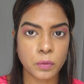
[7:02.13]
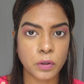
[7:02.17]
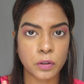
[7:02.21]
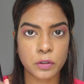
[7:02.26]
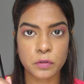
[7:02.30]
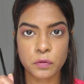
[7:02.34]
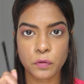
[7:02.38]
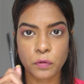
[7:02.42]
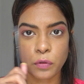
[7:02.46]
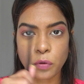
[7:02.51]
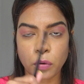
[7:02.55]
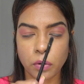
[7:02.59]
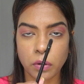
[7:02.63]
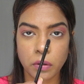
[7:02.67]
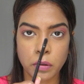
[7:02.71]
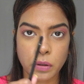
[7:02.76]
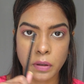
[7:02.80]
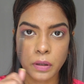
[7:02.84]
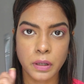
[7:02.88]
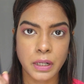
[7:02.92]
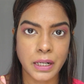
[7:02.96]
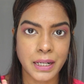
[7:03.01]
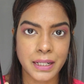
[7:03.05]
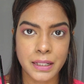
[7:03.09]
one for
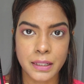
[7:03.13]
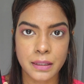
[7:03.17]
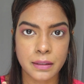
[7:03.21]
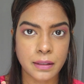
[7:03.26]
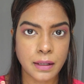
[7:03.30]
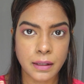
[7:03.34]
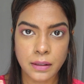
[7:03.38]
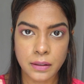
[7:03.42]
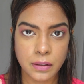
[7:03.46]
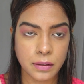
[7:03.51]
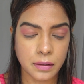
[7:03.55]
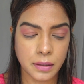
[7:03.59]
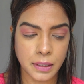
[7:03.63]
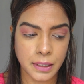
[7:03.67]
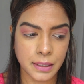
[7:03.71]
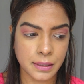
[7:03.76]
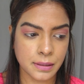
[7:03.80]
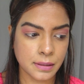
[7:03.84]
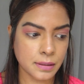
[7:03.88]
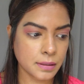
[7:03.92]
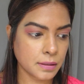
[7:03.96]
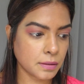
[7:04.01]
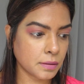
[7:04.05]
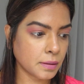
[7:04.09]
creating that
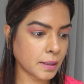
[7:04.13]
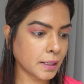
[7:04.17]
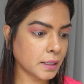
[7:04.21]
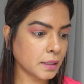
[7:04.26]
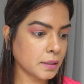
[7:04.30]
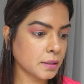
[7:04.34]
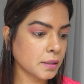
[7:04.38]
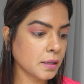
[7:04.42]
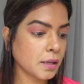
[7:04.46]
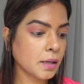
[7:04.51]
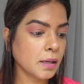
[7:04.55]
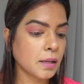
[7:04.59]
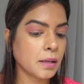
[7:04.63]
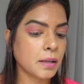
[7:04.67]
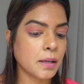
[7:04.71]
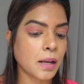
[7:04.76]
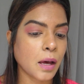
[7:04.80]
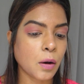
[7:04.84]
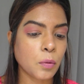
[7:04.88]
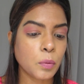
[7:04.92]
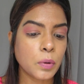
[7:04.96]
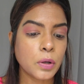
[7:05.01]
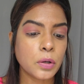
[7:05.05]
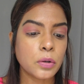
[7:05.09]
crease, right?
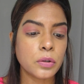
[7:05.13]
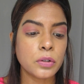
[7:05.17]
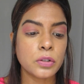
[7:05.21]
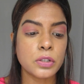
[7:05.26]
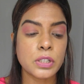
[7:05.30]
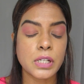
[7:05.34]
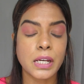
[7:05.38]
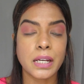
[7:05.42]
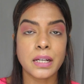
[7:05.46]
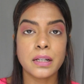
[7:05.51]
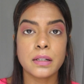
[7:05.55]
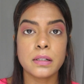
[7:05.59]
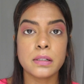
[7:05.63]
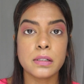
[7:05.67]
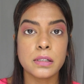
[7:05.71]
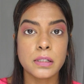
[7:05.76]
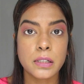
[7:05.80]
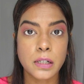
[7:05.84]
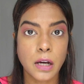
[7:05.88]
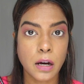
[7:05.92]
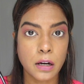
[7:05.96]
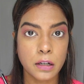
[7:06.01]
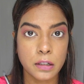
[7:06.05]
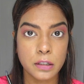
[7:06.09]
Now we're going to take a
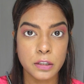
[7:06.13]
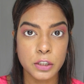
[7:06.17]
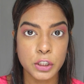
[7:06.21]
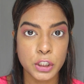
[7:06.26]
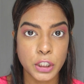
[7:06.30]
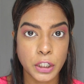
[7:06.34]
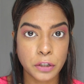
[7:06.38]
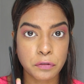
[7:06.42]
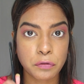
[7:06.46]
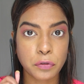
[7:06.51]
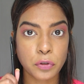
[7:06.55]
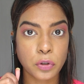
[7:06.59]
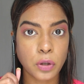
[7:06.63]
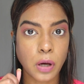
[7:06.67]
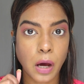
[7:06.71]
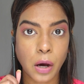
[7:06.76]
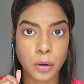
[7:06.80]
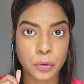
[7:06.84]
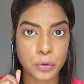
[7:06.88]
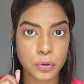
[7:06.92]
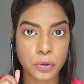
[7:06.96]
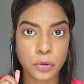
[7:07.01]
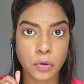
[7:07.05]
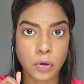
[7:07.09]
darker shade for the
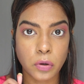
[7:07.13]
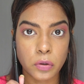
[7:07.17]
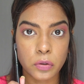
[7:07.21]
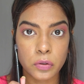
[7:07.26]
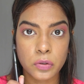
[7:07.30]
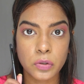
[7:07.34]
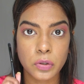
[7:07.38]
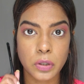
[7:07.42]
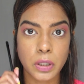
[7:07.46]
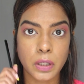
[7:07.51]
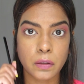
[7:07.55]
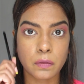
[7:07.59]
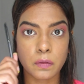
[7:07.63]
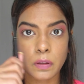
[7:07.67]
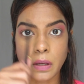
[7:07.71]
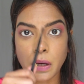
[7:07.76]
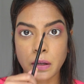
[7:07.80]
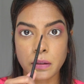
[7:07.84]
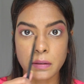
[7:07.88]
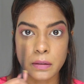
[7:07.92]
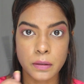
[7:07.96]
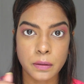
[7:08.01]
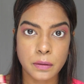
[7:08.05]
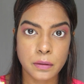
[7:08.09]
outer corner to give
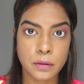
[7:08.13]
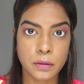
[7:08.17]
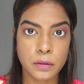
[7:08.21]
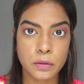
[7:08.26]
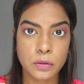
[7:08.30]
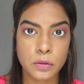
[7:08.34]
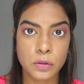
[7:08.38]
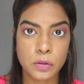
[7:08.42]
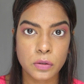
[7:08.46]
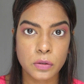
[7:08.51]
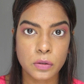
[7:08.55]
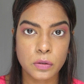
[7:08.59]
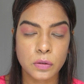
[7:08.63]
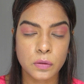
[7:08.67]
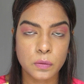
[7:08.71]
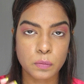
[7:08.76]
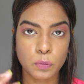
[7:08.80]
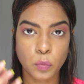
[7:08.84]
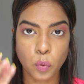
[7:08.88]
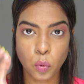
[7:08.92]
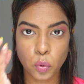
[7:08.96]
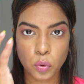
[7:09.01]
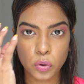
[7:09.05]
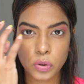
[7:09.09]
that
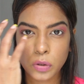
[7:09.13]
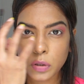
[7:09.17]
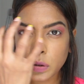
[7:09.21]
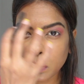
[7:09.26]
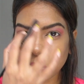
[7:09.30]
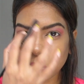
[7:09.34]
smoked